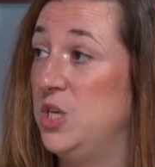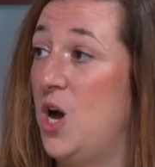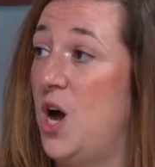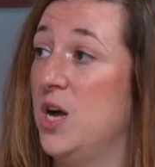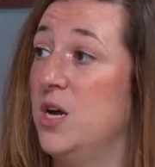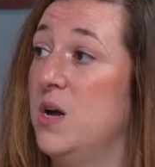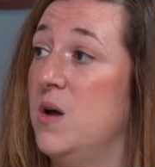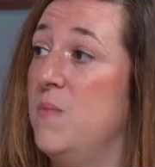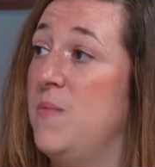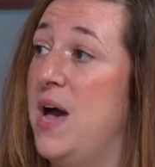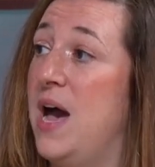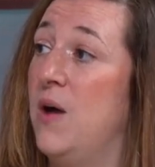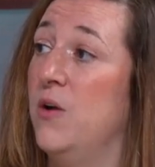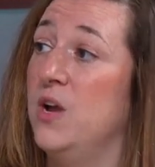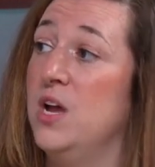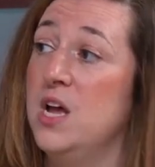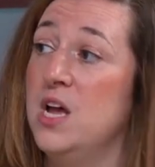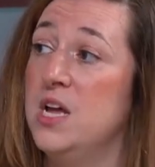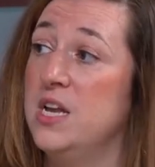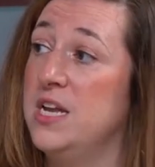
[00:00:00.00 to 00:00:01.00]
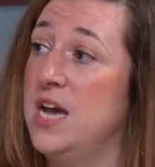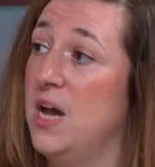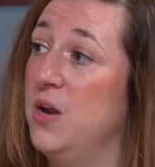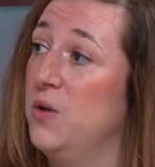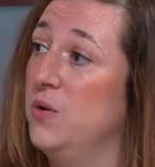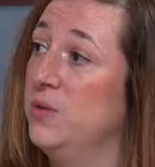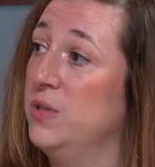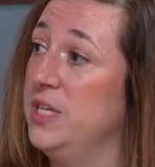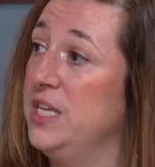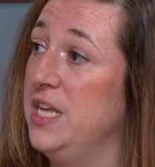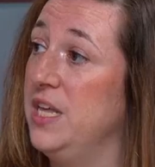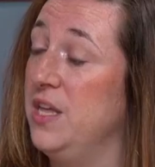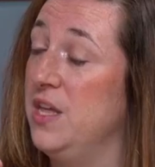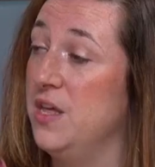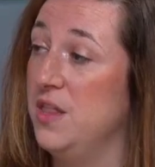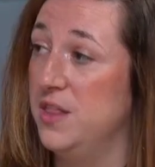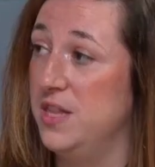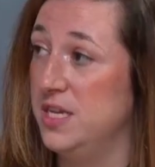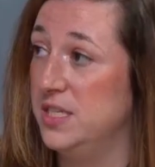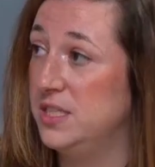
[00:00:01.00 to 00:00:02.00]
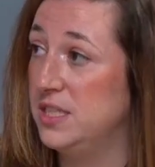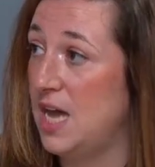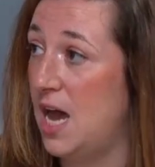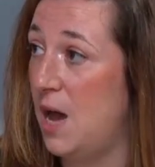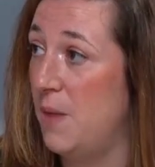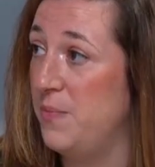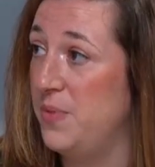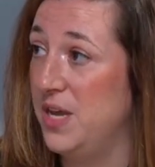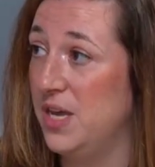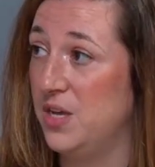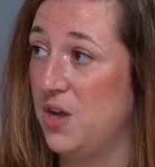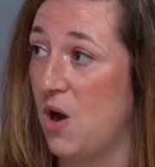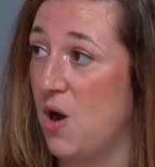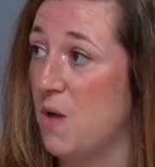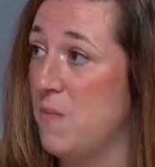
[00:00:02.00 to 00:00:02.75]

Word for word: We talk about not only this topic,